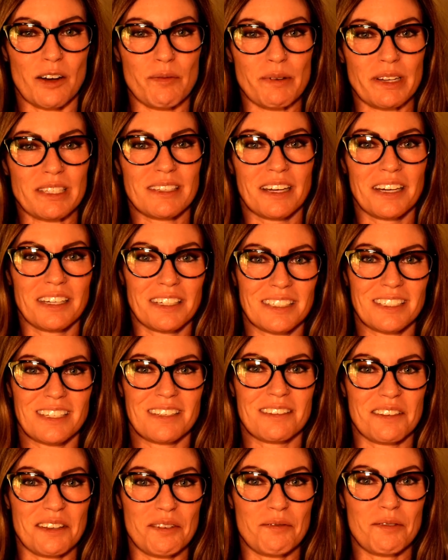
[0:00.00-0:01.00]
I'm excited
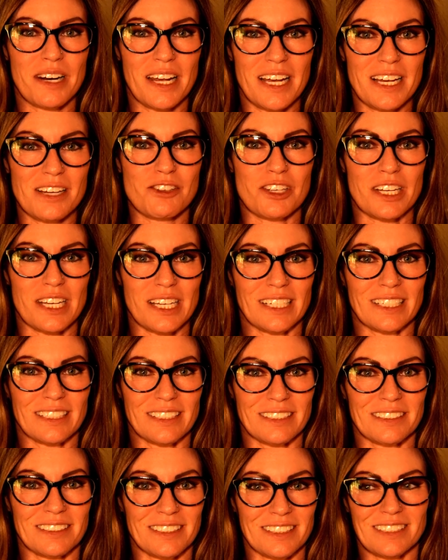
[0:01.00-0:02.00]
to see what
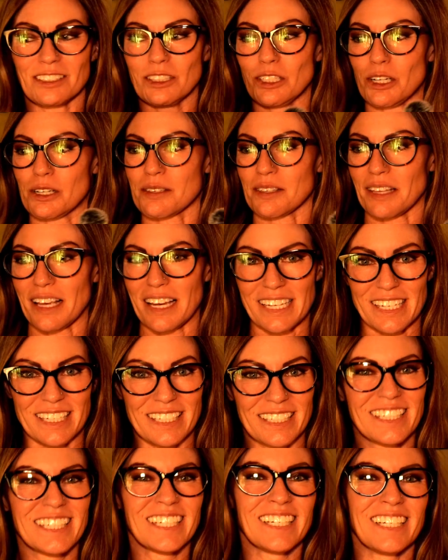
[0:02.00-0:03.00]
aging looks
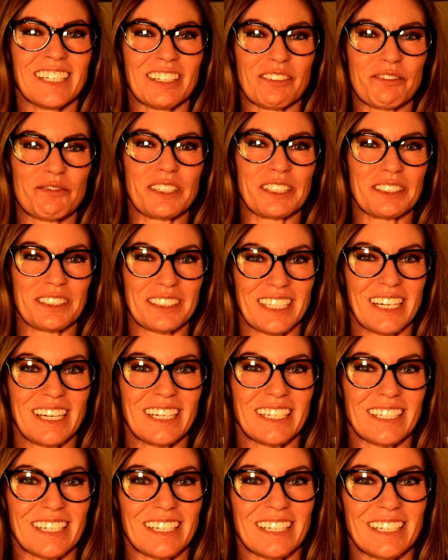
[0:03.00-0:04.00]
like and feels like.